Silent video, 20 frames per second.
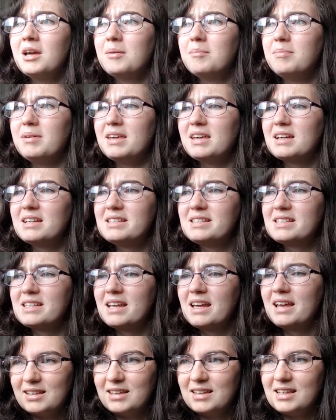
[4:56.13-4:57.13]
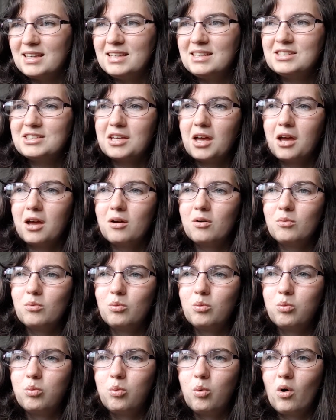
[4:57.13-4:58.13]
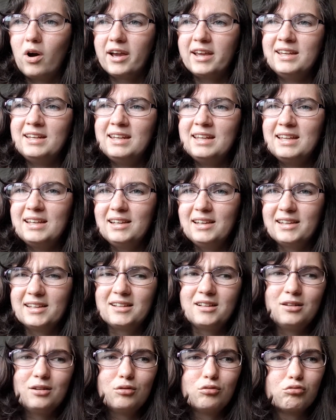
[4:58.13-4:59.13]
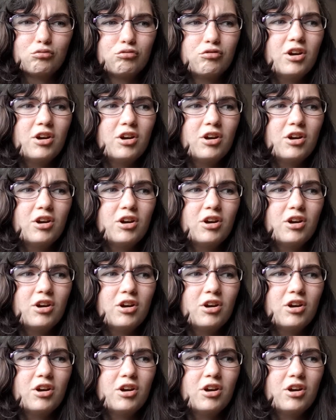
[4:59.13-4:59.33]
because he's a whiny little